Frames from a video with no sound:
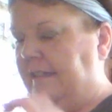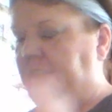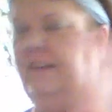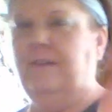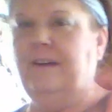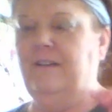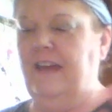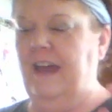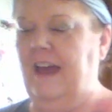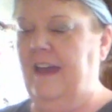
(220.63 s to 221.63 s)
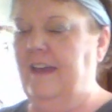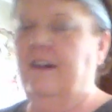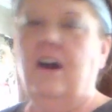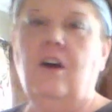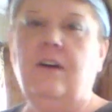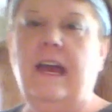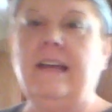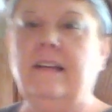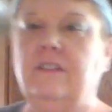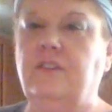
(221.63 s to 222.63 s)
There we go. Yay.
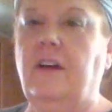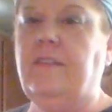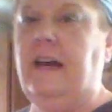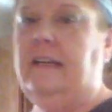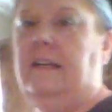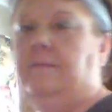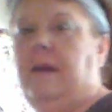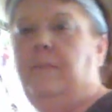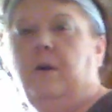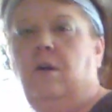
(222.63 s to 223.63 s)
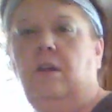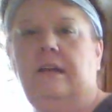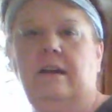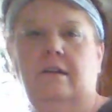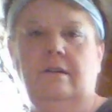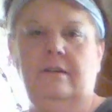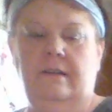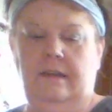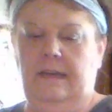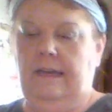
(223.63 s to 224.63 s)
Okay, so I've got it in my bowl here,
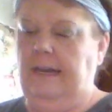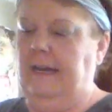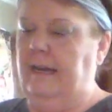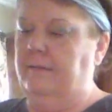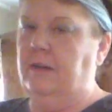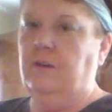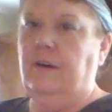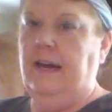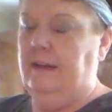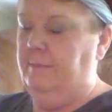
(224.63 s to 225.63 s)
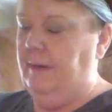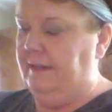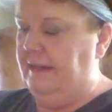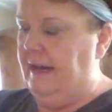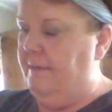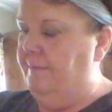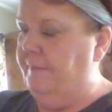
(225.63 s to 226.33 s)
and I'm going to go ahead and mix it up.